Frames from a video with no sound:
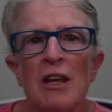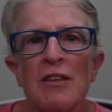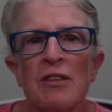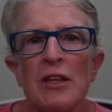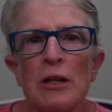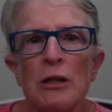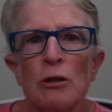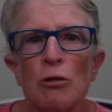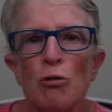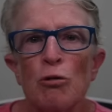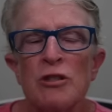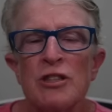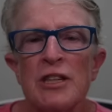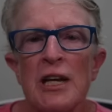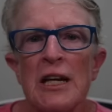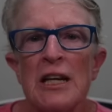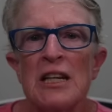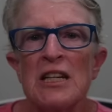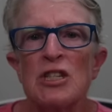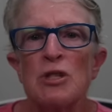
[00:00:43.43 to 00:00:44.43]
that looks
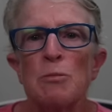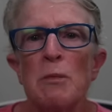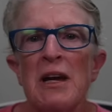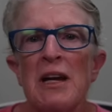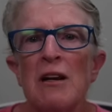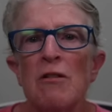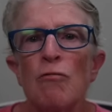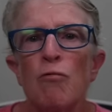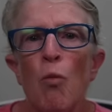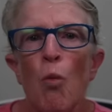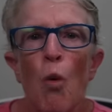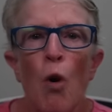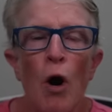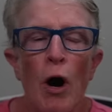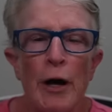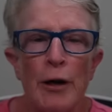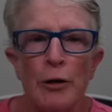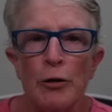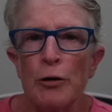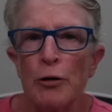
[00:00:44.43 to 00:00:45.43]
like it's made of
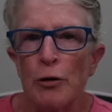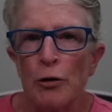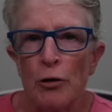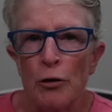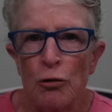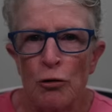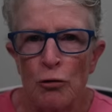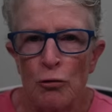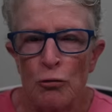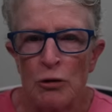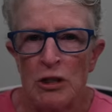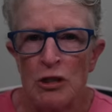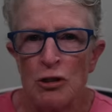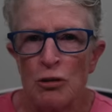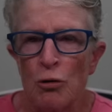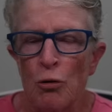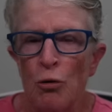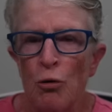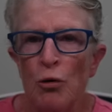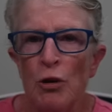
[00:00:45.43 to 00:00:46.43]
water or
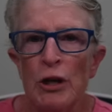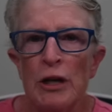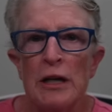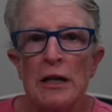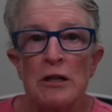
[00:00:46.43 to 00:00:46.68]
crystal.